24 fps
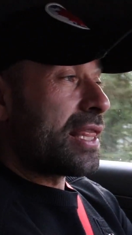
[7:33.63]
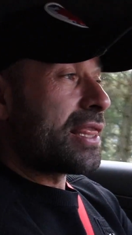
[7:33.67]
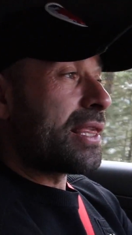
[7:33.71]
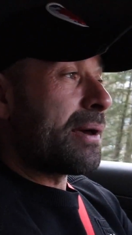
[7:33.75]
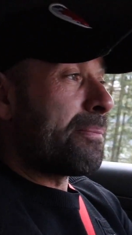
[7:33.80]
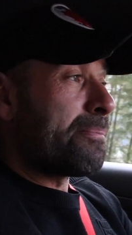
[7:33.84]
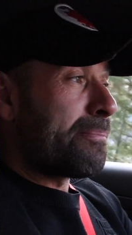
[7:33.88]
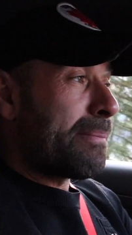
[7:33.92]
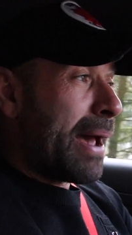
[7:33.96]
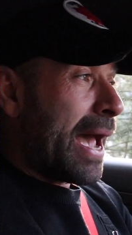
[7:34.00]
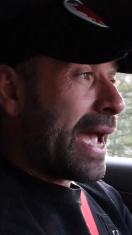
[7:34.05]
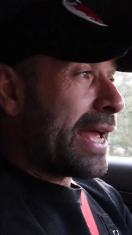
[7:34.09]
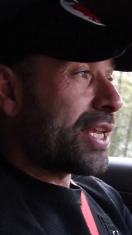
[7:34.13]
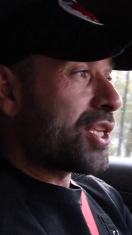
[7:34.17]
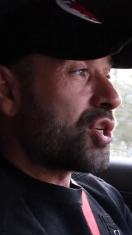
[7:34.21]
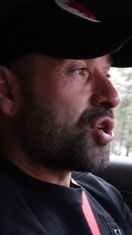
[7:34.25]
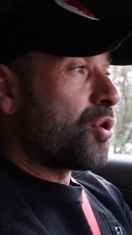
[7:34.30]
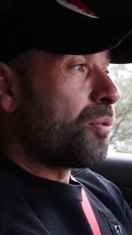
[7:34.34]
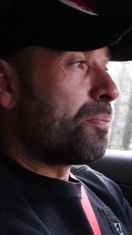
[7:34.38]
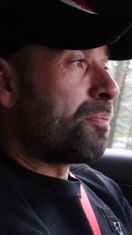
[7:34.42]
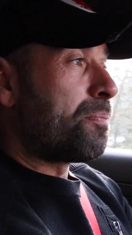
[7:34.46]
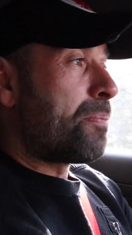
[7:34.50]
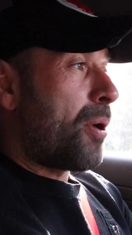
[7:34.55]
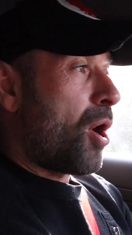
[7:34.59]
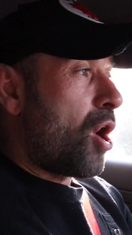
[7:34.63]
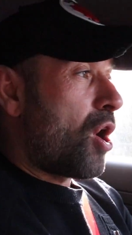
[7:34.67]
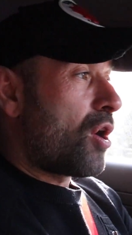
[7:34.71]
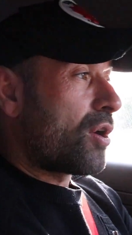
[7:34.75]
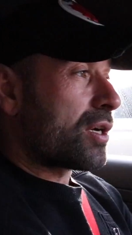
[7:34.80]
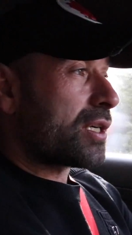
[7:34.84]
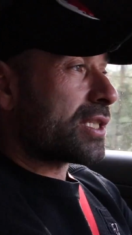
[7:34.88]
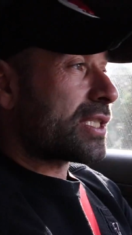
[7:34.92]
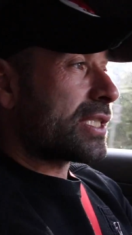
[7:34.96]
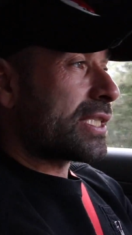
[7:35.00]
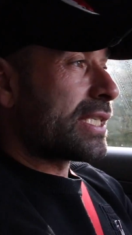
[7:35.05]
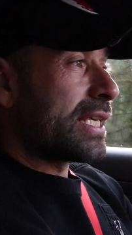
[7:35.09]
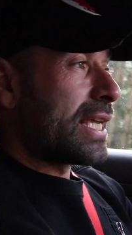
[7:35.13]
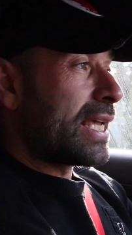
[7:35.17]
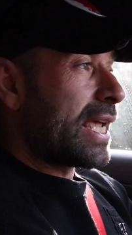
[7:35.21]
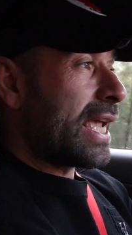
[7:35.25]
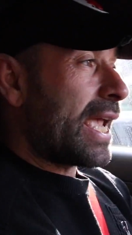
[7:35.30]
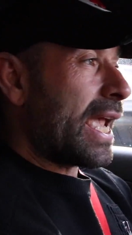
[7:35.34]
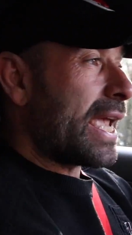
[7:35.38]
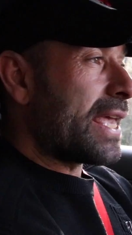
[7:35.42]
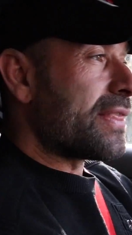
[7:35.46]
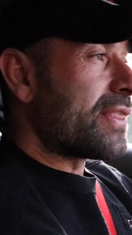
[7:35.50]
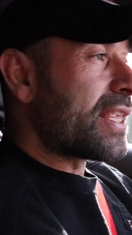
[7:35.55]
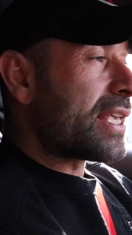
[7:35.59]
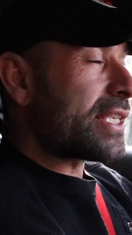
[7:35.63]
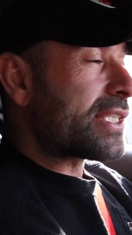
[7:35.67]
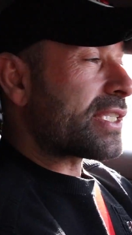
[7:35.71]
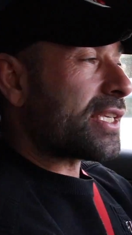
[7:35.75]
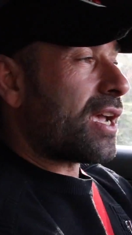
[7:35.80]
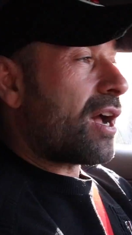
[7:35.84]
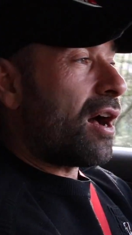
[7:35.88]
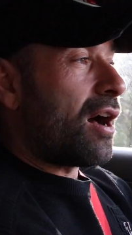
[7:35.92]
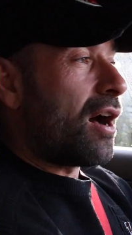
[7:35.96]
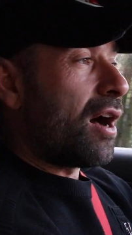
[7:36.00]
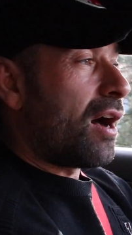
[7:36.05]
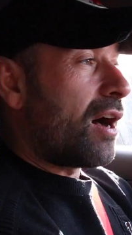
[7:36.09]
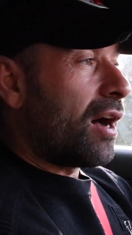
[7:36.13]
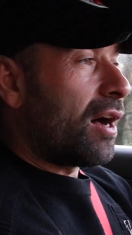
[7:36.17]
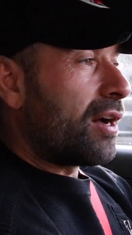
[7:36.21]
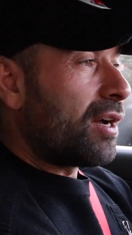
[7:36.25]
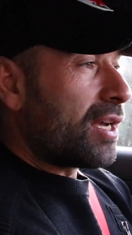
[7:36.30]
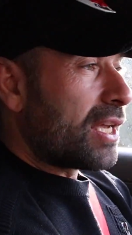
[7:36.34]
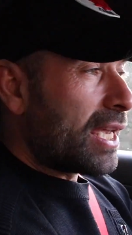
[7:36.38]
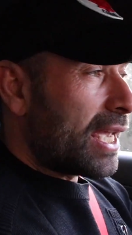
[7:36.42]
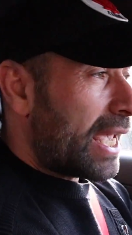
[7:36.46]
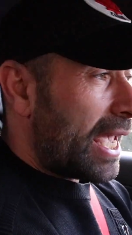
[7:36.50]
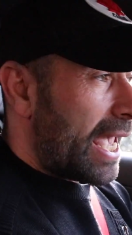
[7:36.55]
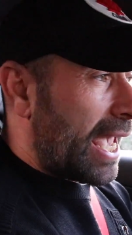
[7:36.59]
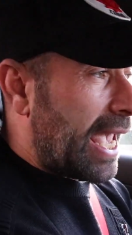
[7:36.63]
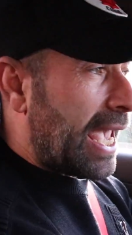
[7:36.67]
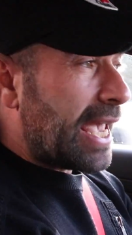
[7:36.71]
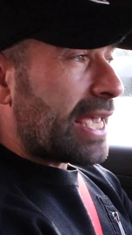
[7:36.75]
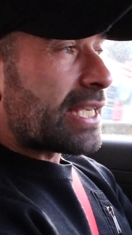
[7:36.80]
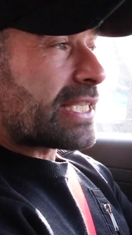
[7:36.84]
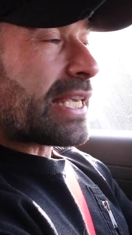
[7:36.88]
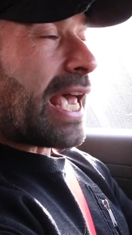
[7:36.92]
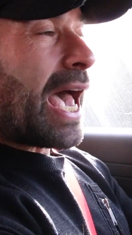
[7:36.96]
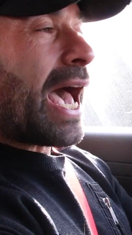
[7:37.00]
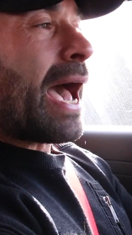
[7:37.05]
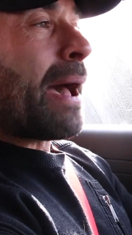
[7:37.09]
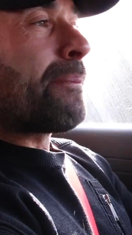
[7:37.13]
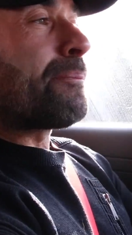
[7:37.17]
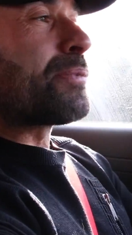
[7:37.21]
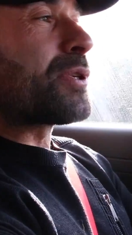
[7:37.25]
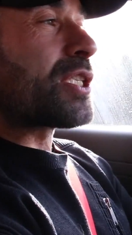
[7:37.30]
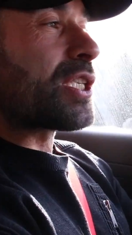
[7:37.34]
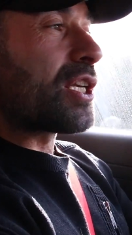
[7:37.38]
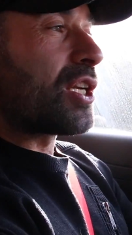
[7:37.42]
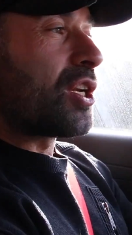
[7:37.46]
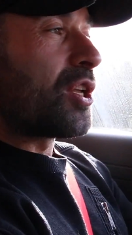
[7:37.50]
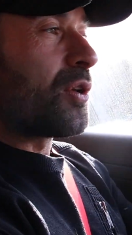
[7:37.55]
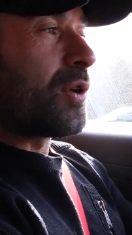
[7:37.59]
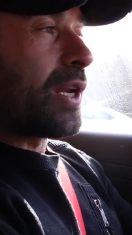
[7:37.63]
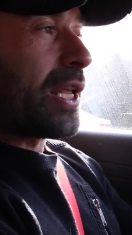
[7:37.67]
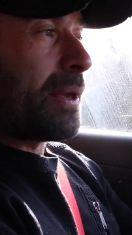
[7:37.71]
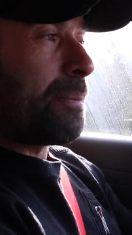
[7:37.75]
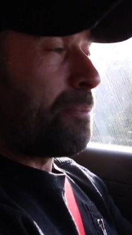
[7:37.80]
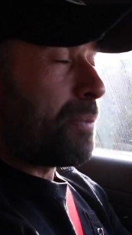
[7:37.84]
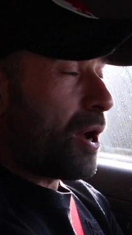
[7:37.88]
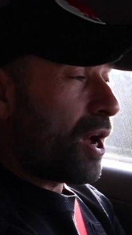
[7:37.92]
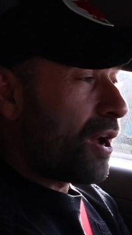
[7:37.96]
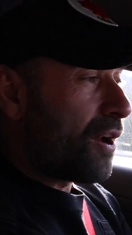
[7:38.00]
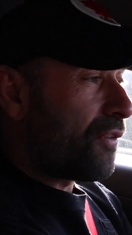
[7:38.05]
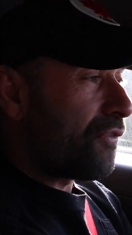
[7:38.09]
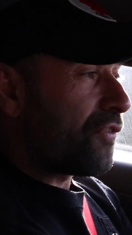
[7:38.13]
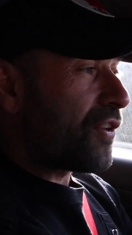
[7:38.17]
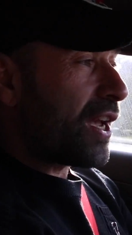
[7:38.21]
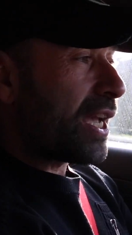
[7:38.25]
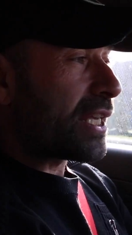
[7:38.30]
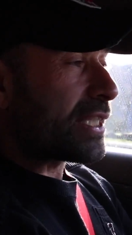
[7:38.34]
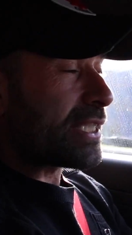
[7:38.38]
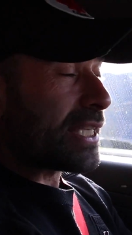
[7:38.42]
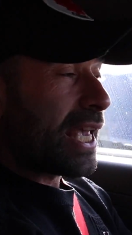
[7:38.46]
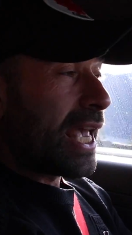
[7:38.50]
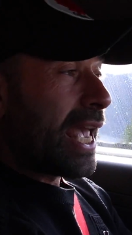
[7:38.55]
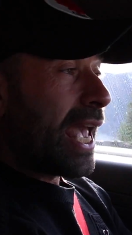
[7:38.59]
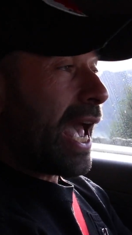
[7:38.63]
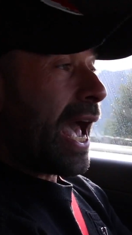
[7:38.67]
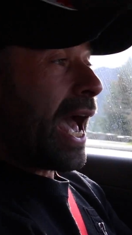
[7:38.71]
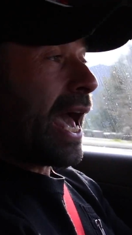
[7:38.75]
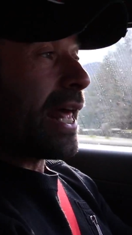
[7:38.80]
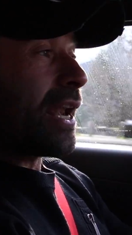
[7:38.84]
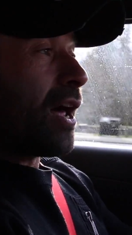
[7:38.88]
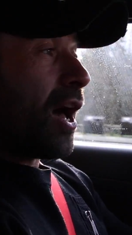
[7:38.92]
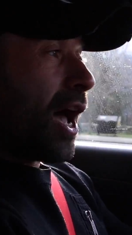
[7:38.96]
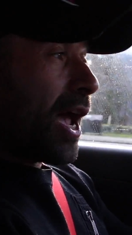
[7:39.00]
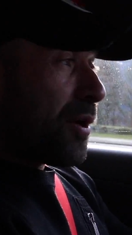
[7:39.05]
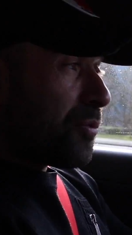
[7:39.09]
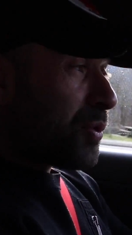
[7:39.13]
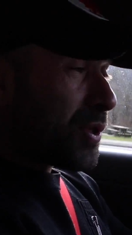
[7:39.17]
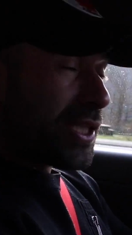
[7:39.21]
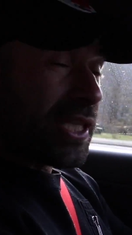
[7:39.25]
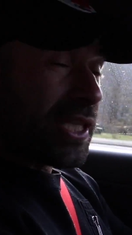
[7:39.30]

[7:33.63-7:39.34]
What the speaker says: The manual box in this car is absolutely perfect, and I would